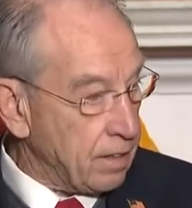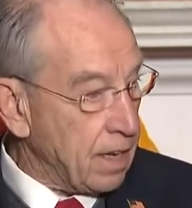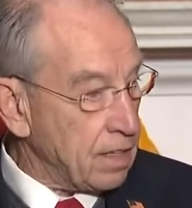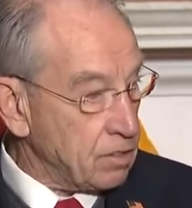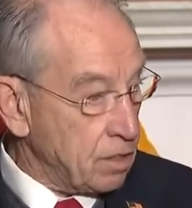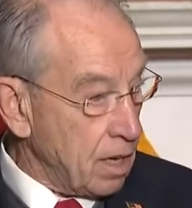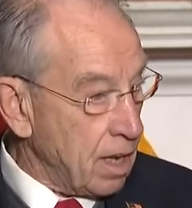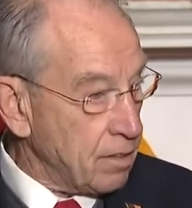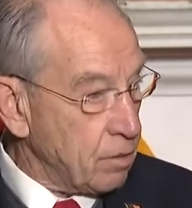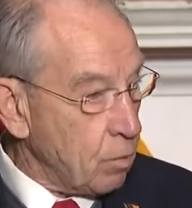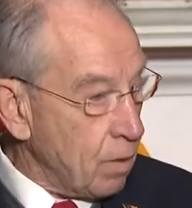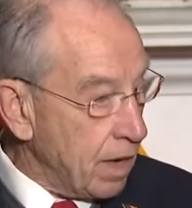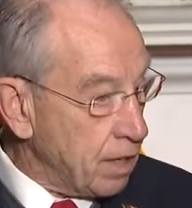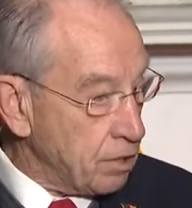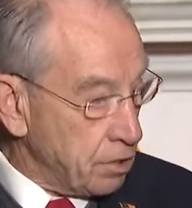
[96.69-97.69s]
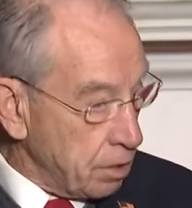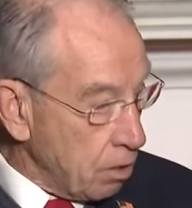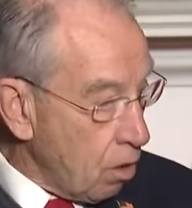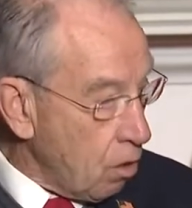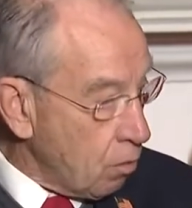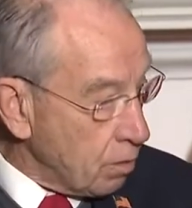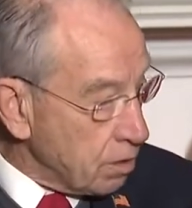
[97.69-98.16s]
That's not the way it should
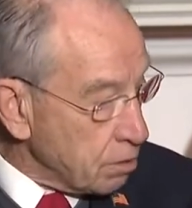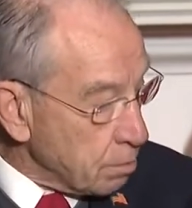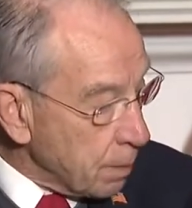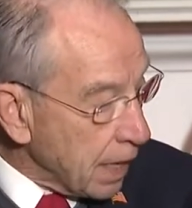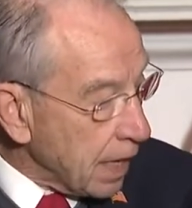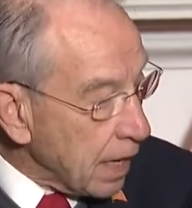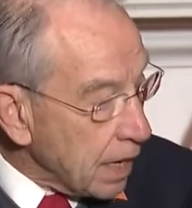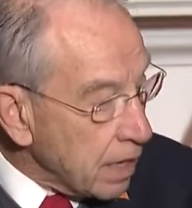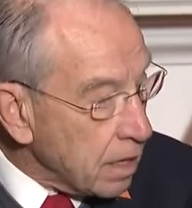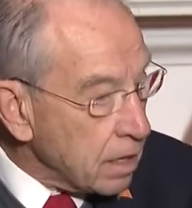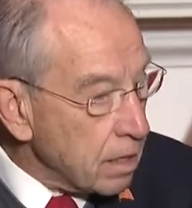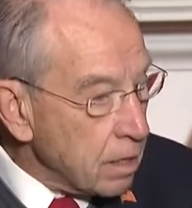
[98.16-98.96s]
always be,